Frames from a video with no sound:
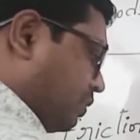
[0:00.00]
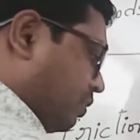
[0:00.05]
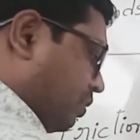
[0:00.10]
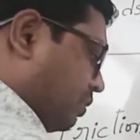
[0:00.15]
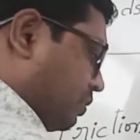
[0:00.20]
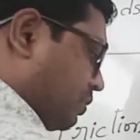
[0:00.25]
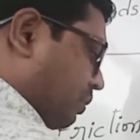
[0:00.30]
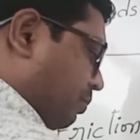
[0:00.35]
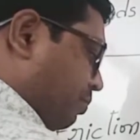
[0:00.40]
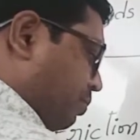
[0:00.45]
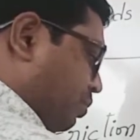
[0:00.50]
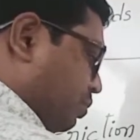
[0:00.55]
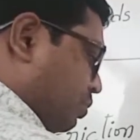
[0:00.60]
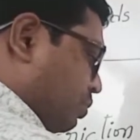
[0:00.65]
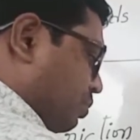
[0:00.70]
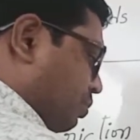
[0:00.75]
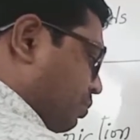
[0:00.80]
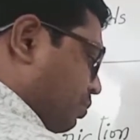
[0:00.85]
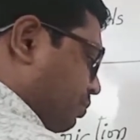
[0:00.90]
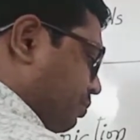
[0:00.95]
rod supposed
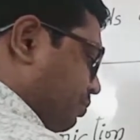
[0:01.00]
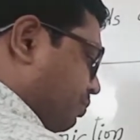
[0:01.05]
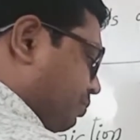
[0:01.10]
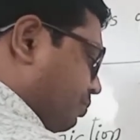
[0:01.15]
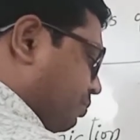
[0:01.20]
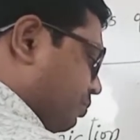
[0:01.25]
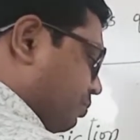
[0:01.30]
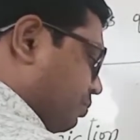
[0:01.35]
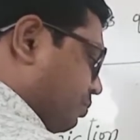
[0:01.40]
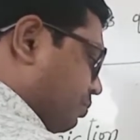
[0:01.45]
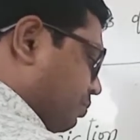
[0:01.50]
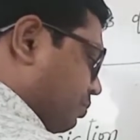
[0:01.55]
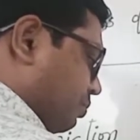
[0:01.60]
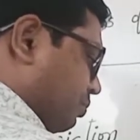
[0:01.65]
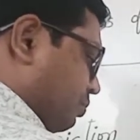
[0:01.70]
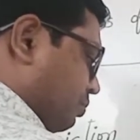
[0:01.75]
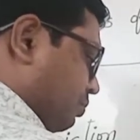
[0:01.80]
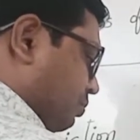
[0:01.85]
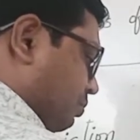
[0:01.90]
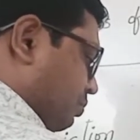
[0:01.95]

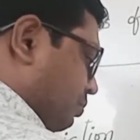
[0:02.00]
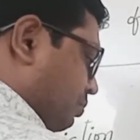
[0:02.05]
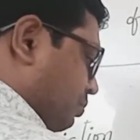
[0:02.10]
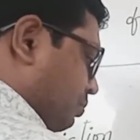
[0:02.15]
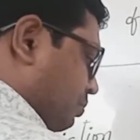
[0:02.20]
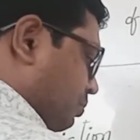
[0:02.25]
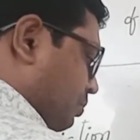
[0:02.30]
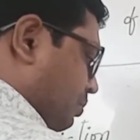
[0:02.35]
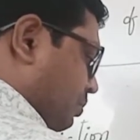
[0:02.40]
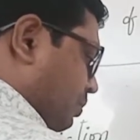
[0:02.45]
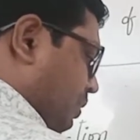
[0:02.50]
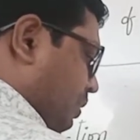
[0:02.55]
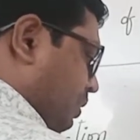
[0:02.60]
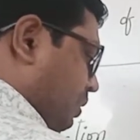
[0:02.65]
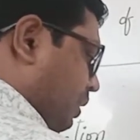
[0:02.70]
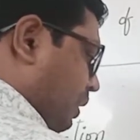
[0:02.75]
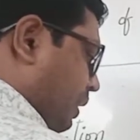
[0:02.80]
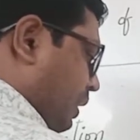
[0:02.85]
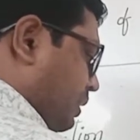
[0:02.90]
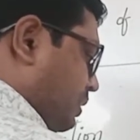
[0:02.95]
to.
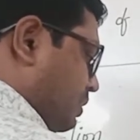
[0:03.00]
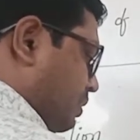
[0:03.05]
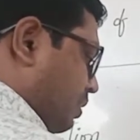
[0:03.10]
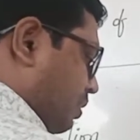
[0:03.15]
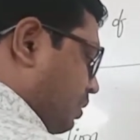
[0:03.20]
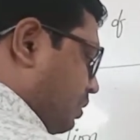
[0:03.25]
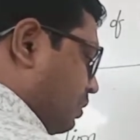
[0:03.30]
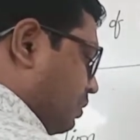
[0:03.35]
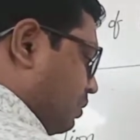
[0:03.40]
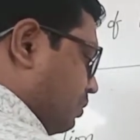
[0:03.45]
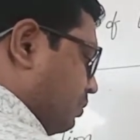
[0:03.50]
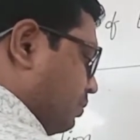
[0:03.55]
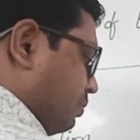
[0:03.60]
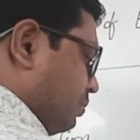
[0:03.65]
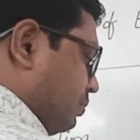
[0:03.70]
Glass rod.